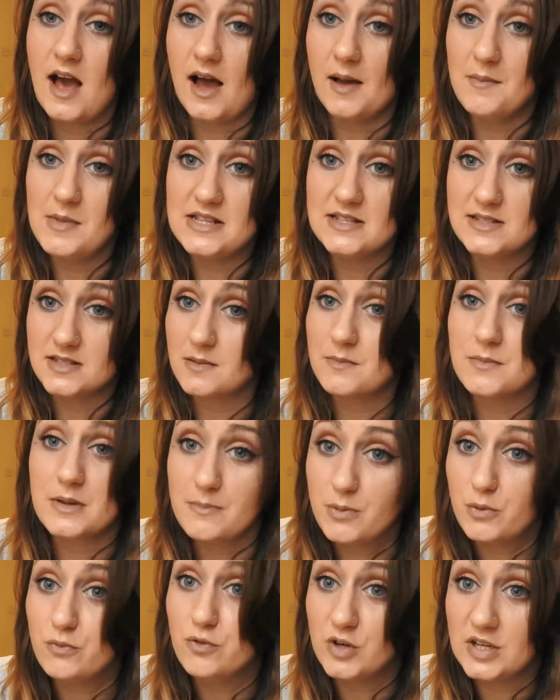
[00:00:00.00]
I mean, some
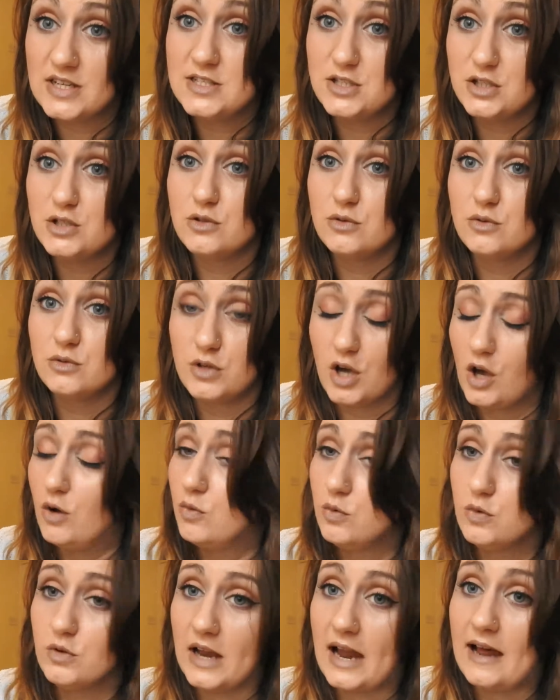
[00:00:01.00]
people really do go
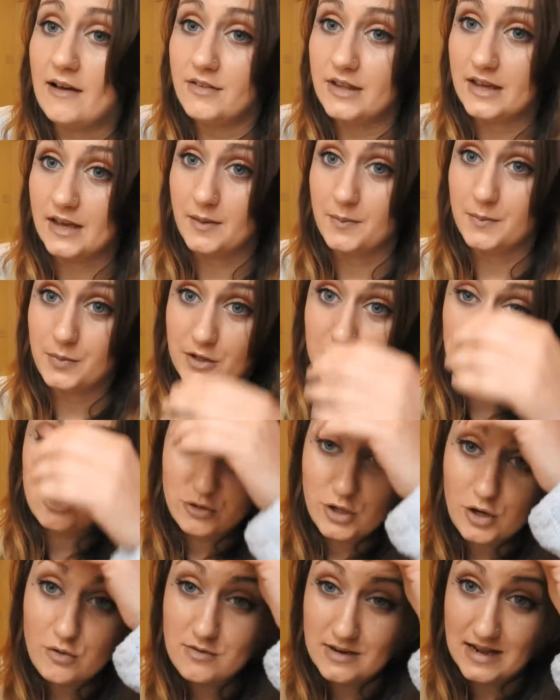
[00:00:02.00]
all out there, but you
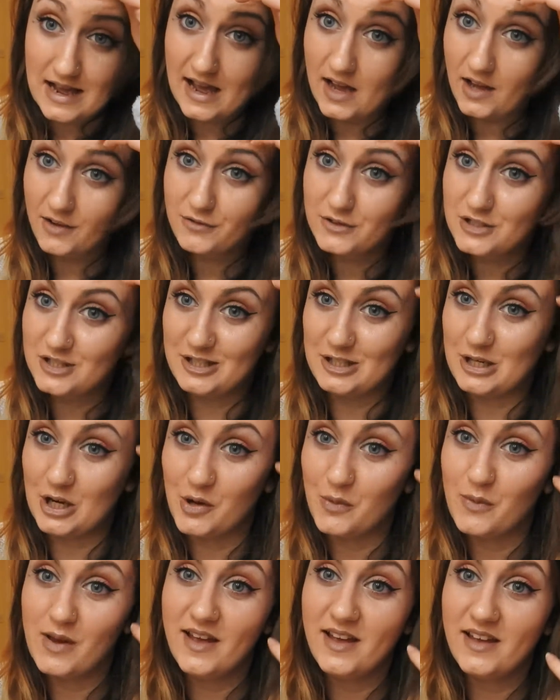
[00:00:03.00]
don't have to
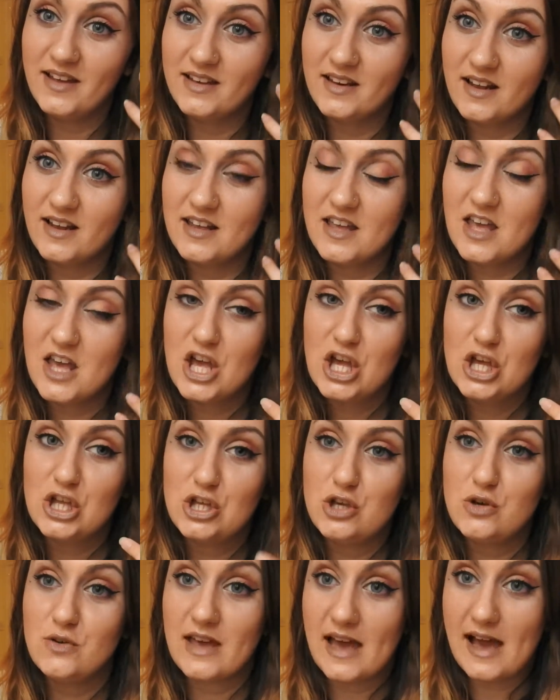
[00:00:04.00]
do it. Like,
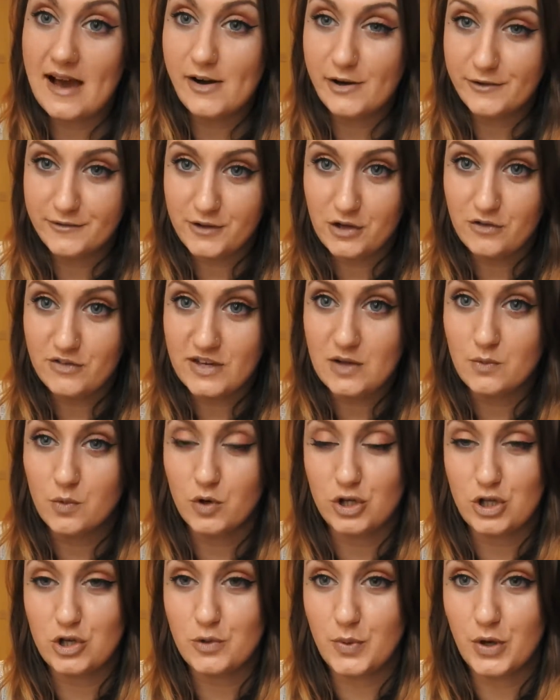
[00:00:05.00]
you get out of uni
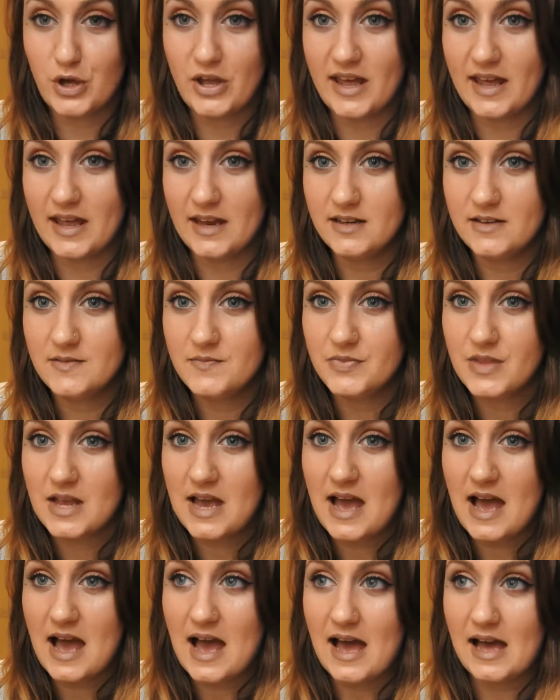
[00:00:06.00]
what you put in,
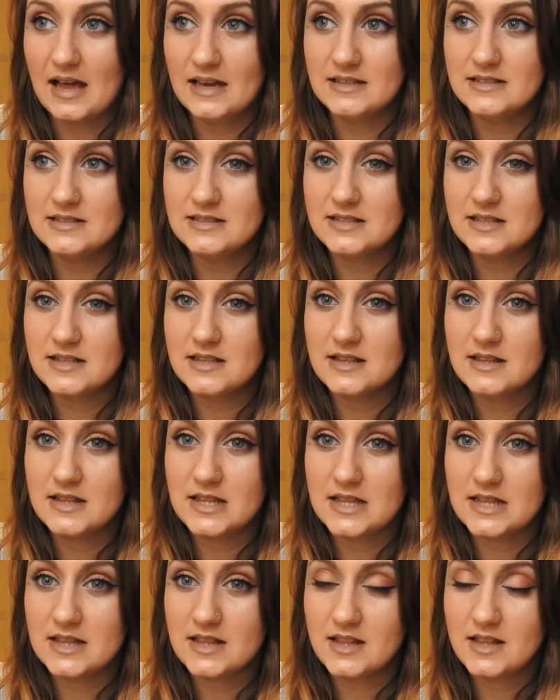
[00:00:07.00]
and
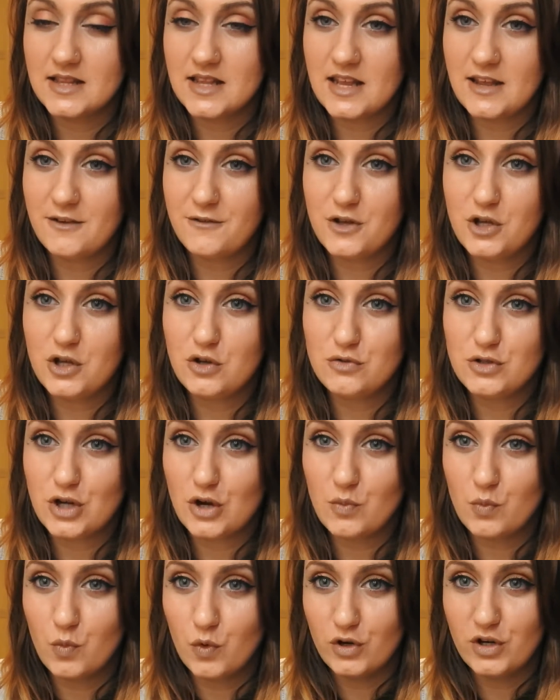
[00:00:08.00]
if you
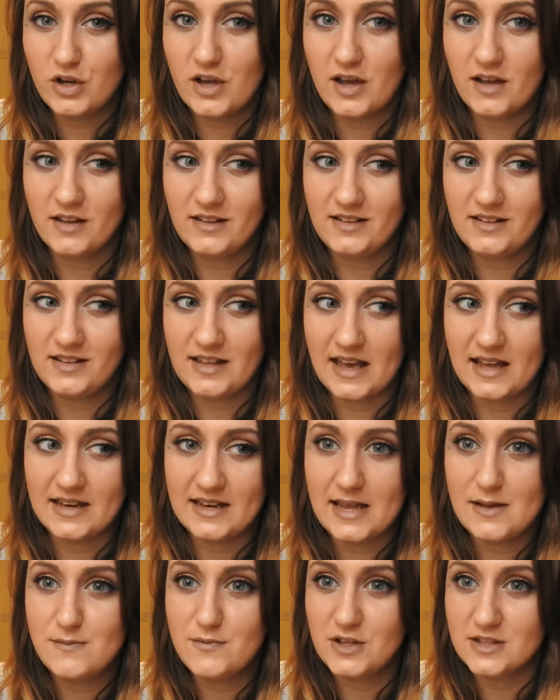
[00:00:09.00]
don't want to get a
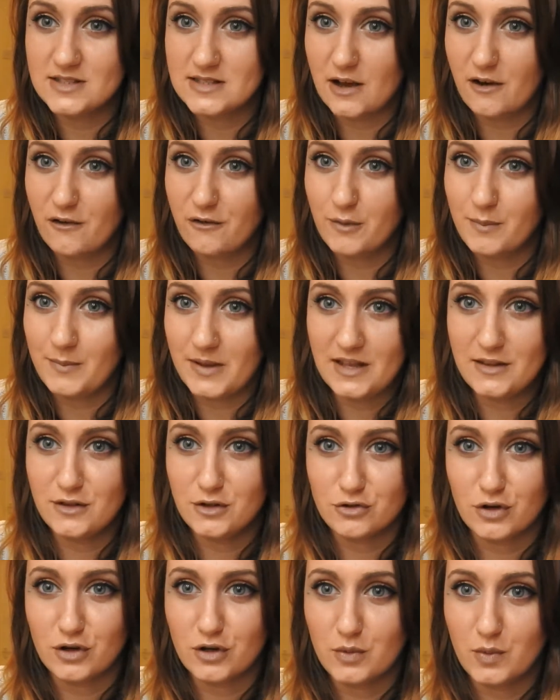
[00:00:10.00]
name for yourself for being
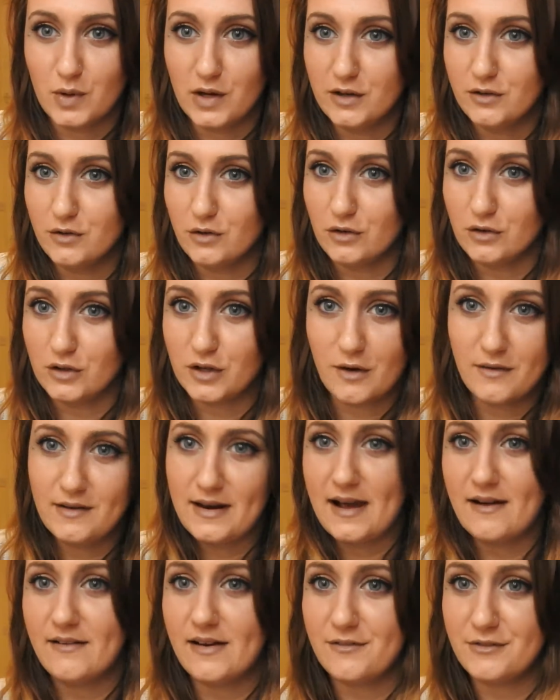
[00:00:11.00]
the drunk one or going
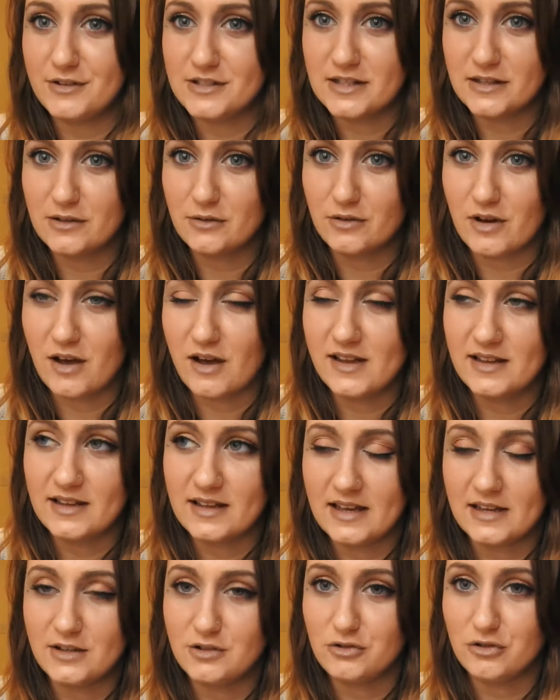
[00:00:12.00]
out every single night and
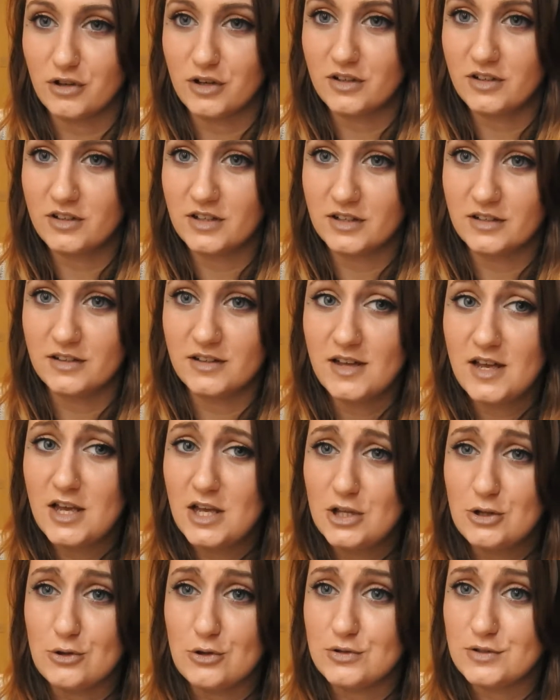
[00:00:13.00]
getting drunk, and
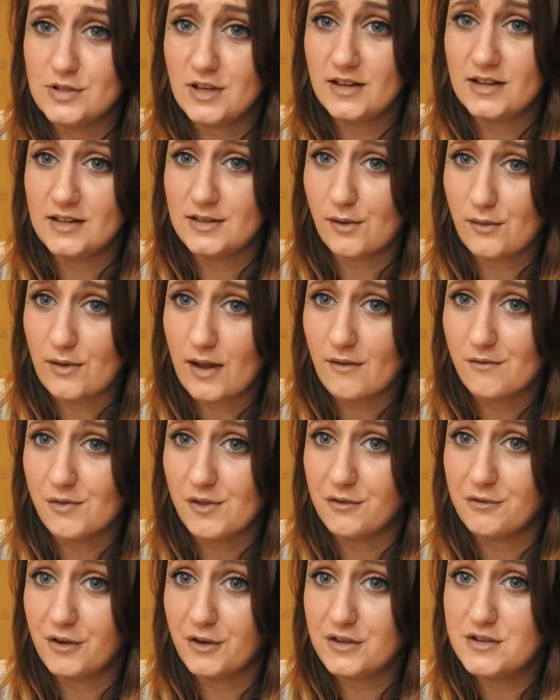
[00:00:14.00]
you certainly don't have
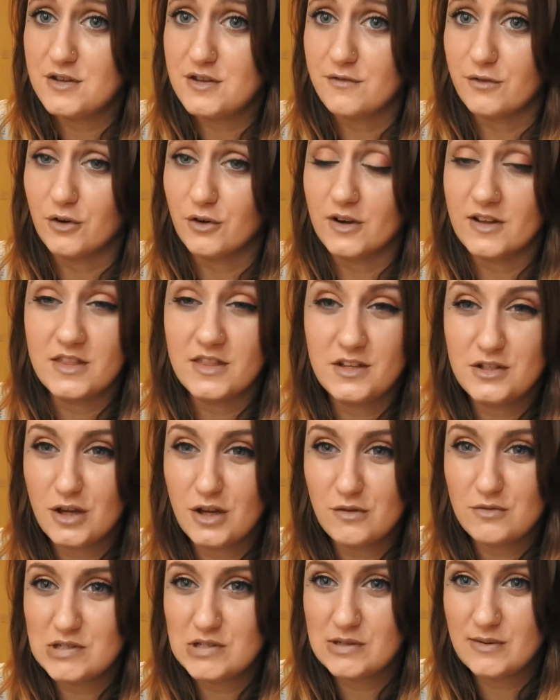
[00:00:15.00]
the funds for it, then
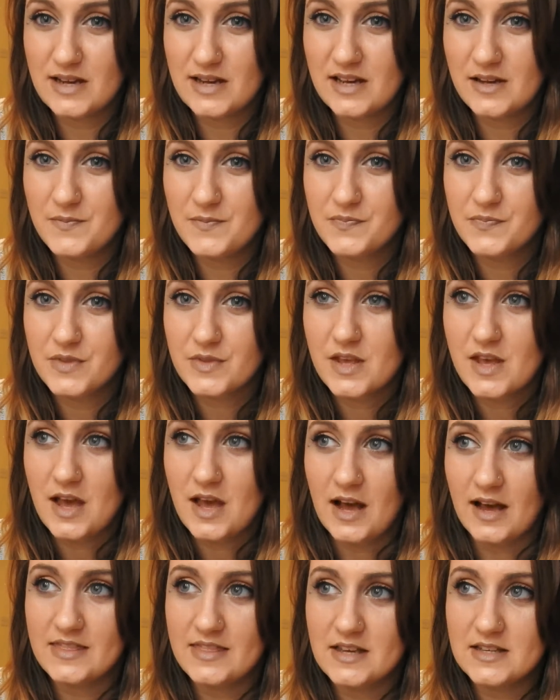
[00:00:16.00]
don't do it.
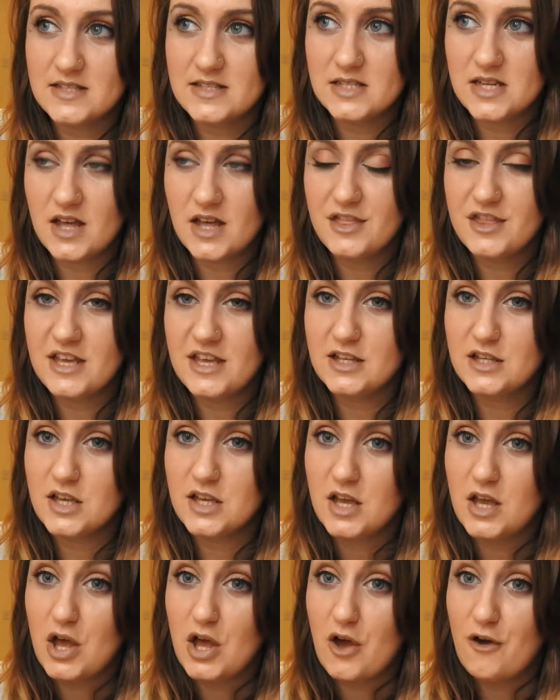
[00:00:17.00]
Like, there's
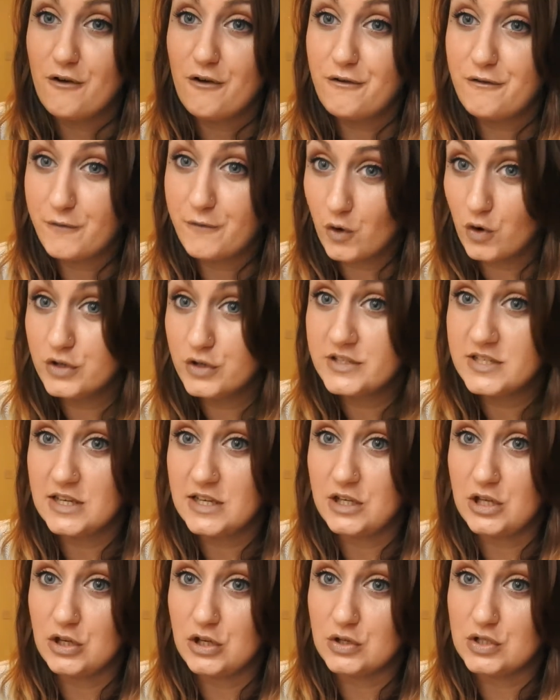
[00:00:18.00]
nothing
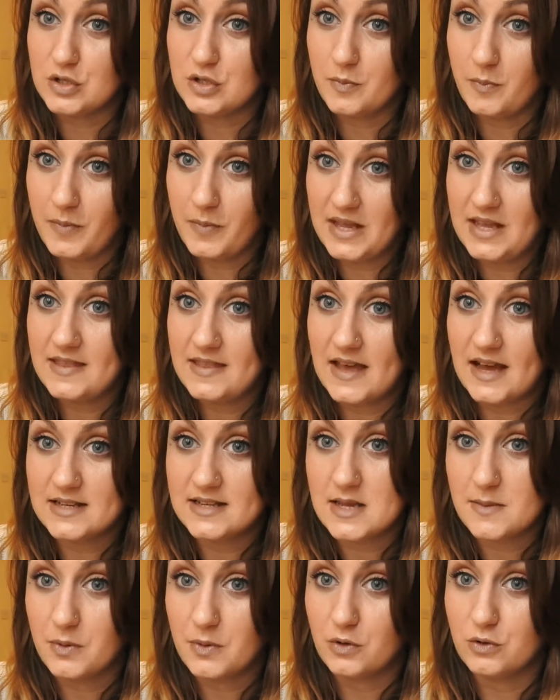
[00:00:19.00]
forcing you to be that
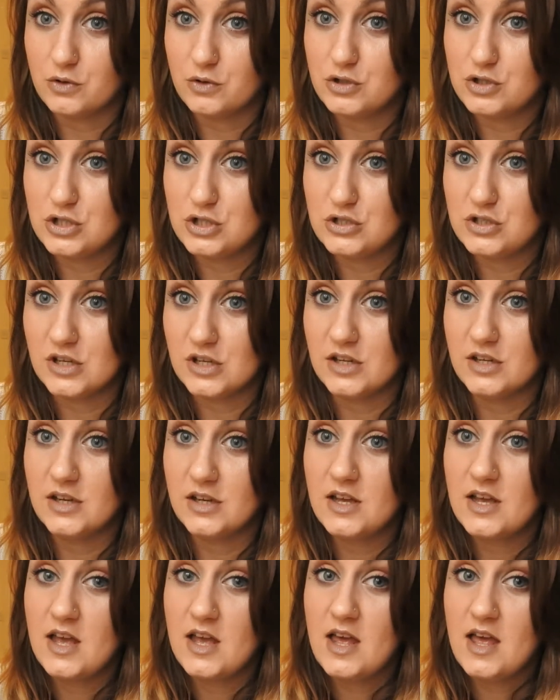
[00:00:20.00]
typical
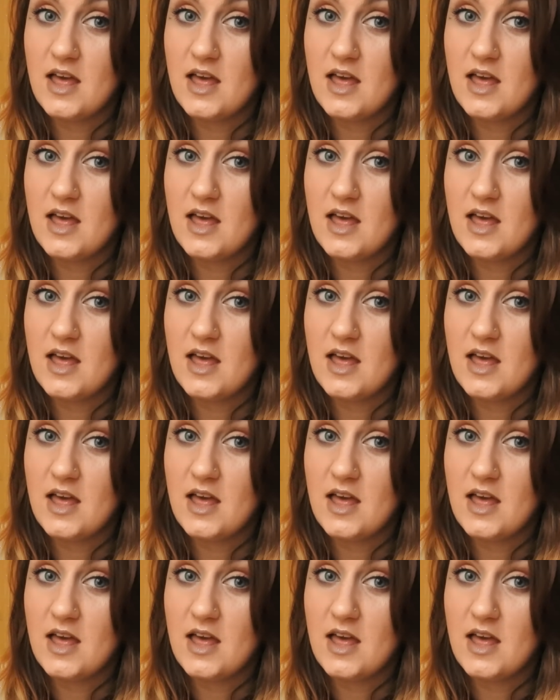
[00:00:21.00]
student.